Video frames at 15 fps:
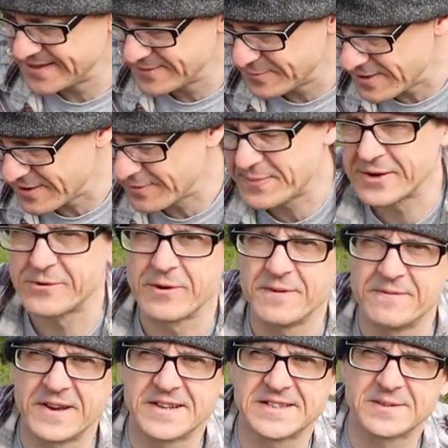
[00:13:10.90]
where I'll be growing
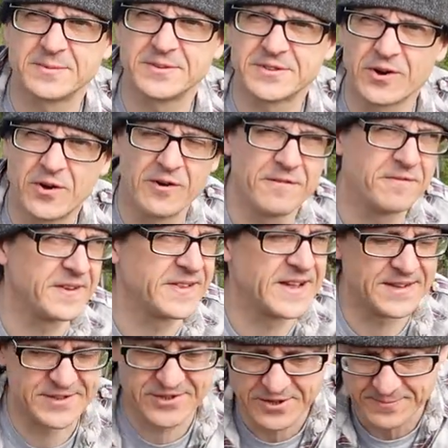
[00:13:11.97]
vegetables, so hopefully
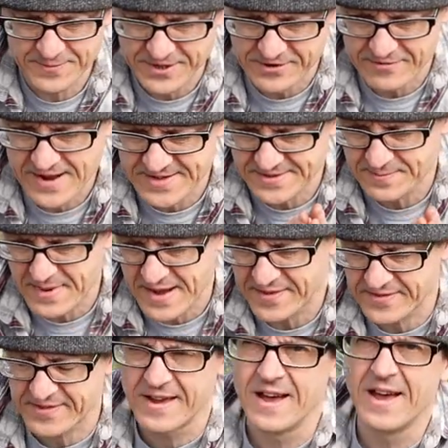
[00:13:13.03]
that'll stop the grass
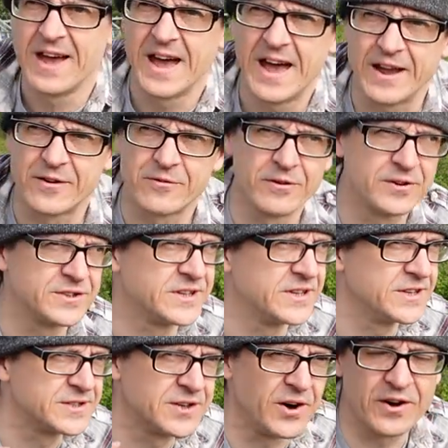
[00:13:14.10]
paths encroaching.
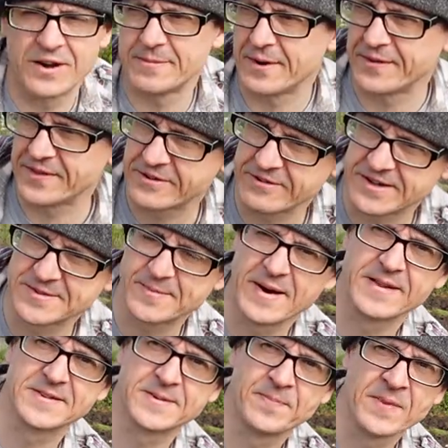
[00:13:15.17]
Talking about the grass
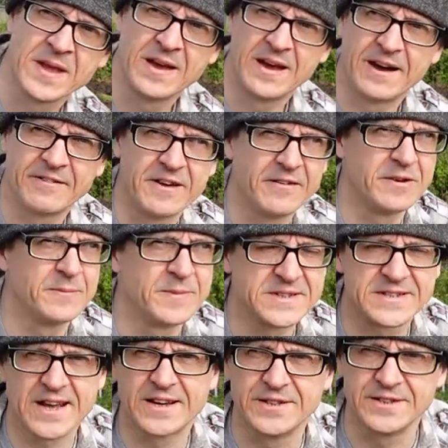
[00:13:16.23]
paths, I've given them the
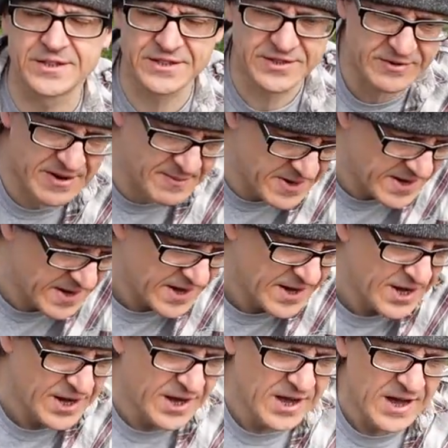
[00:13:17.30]
second strim.
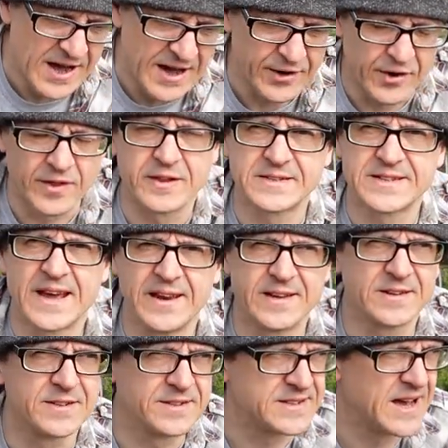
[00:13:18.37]
I don't know the
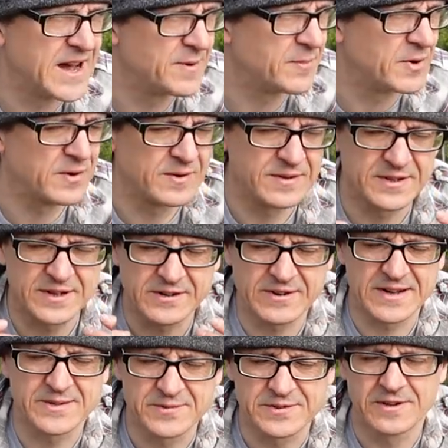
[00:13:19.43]
technical term, but the
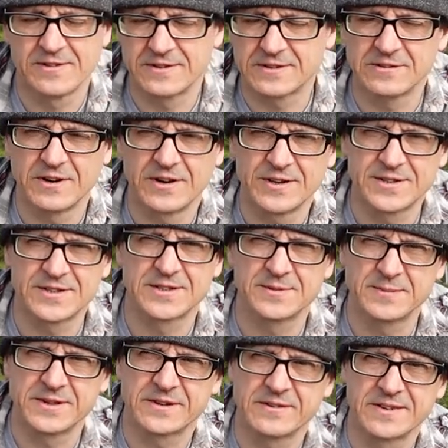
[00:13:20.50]
grass was overgrown and some
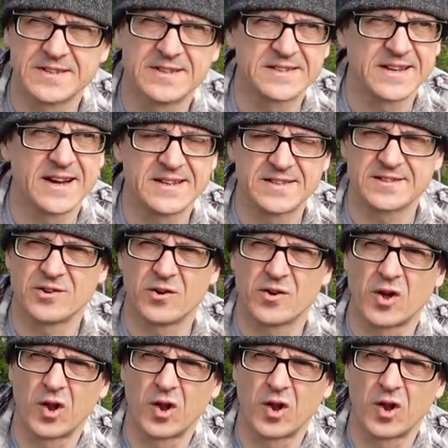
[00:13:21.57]
of the grass has started to sort of